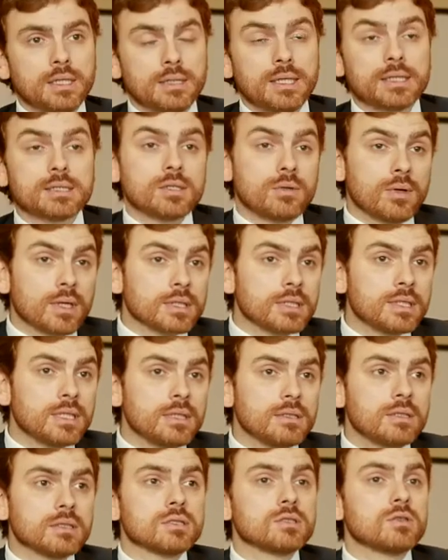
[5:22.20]
That's quite
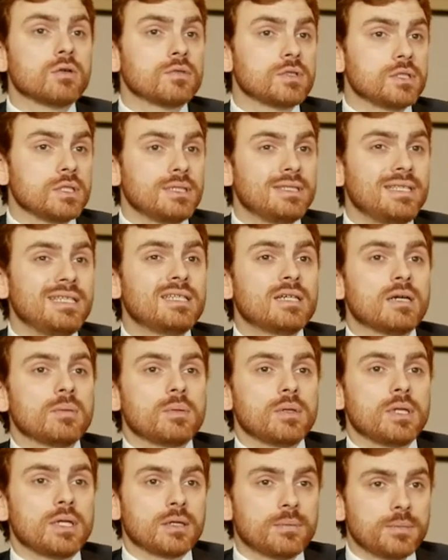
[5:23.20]
key because it's obviously
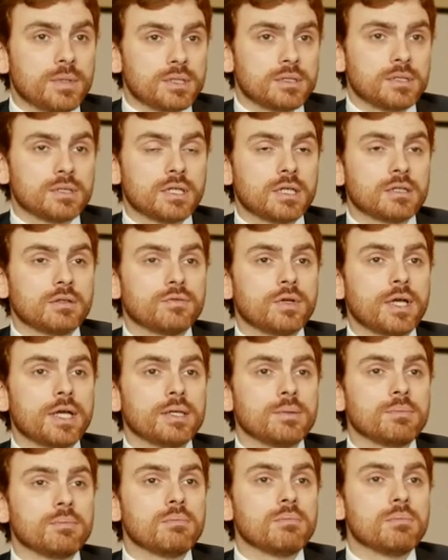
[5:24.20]
decoupling a business out of
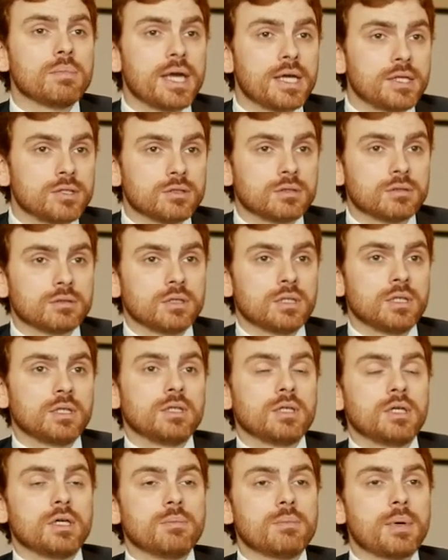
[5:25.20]
a major
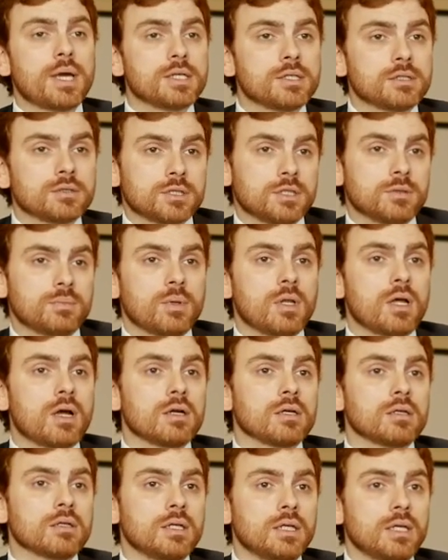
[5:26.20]

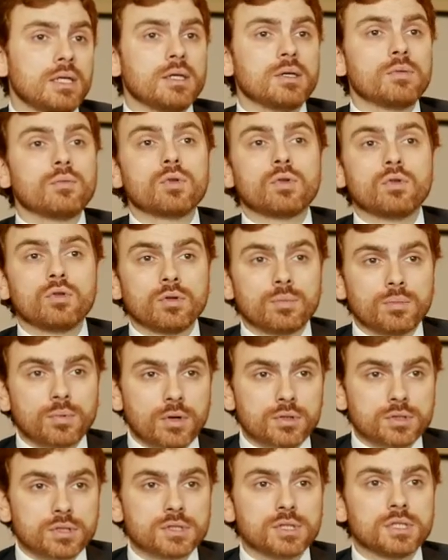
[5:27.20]
supplier with all the
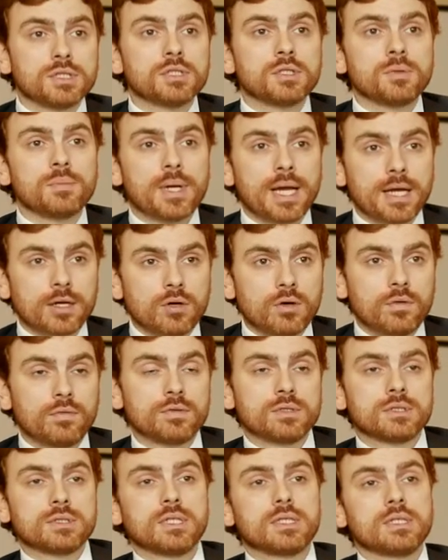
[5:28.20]
processes in the back
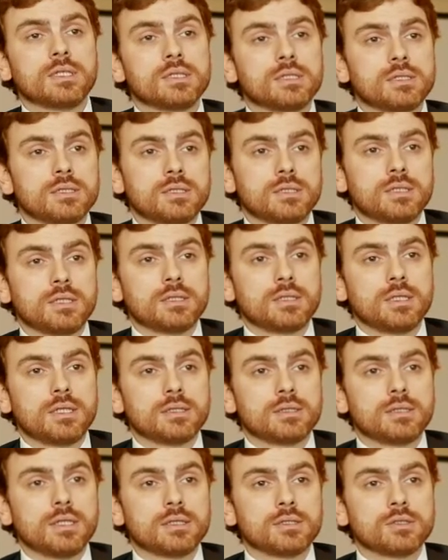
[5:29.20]
office
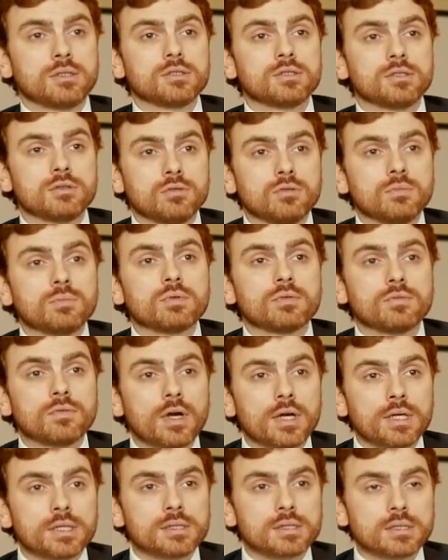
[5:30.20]
that such a group
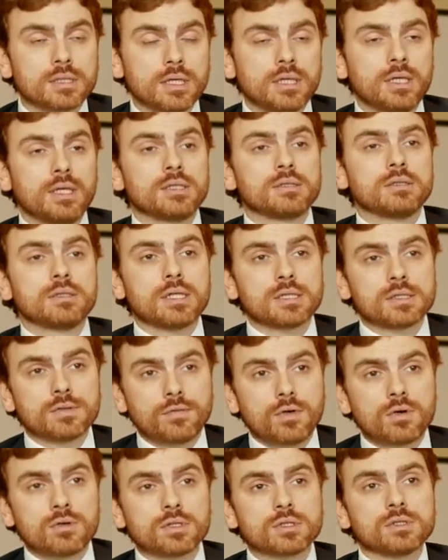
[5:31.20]
provides. So that's
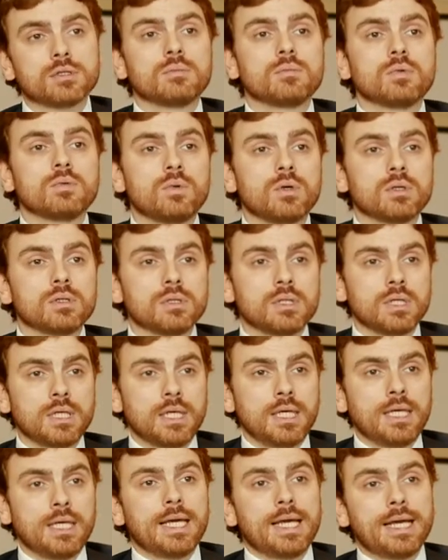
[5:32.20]
focus number one.
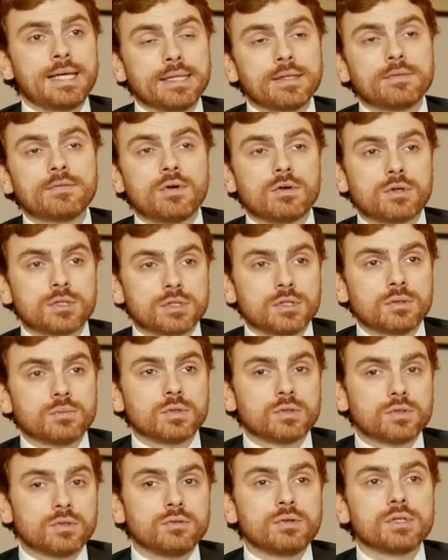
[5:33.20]
And then focus
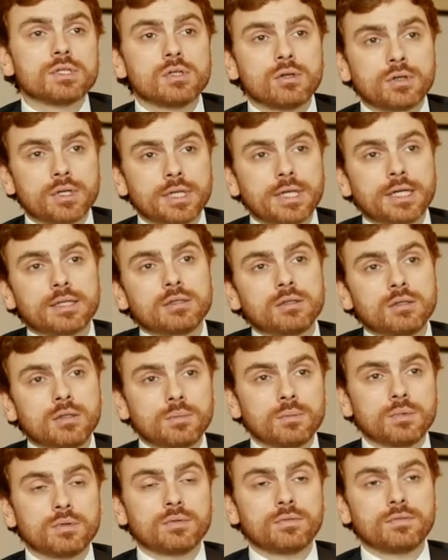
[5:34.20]
number two is looking at the
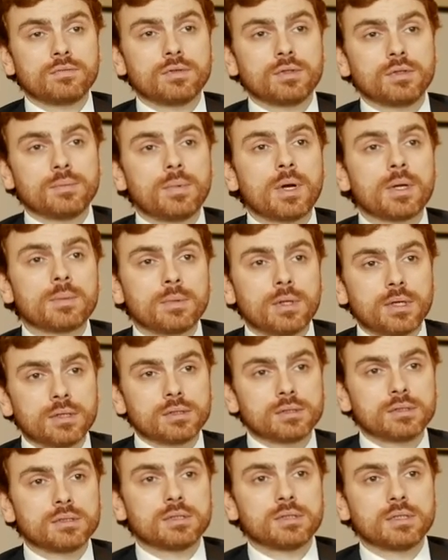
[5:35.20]
number of the
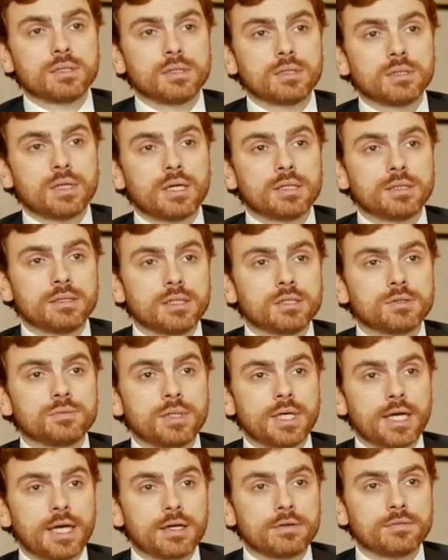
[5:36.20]
pipelines ideas
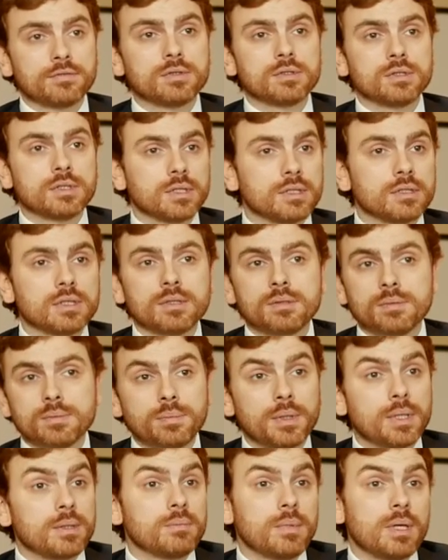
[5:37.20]
we have and
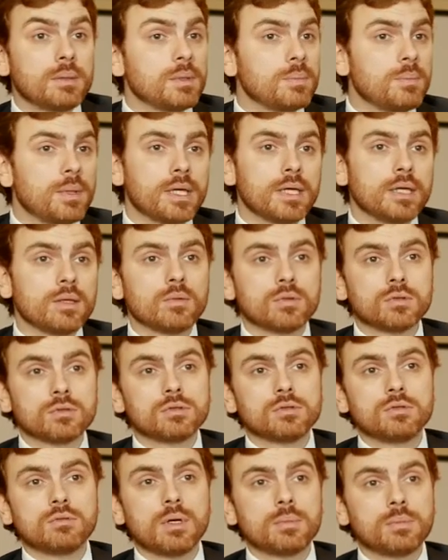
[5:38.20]
maybe picking one or
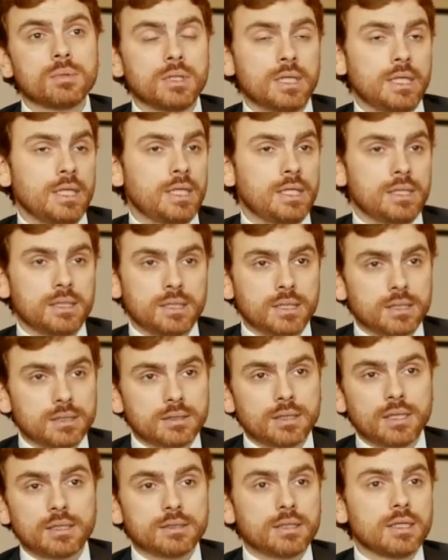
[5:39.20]
two up.
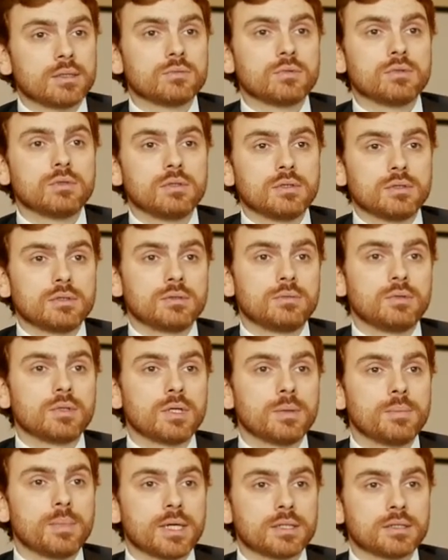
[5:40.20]
We'll
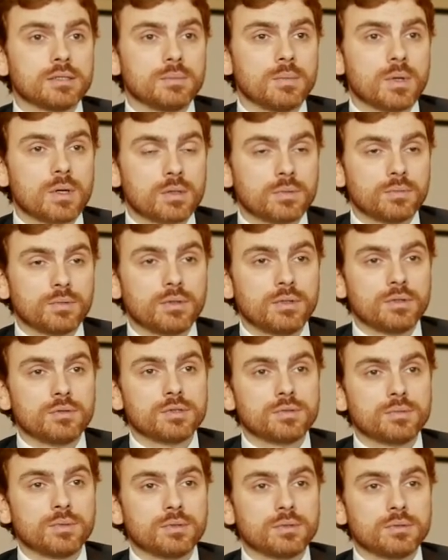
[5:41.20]
come back to the market with
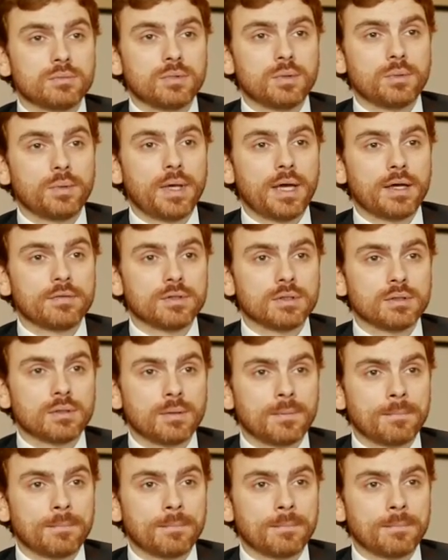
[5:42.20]
news when we have it.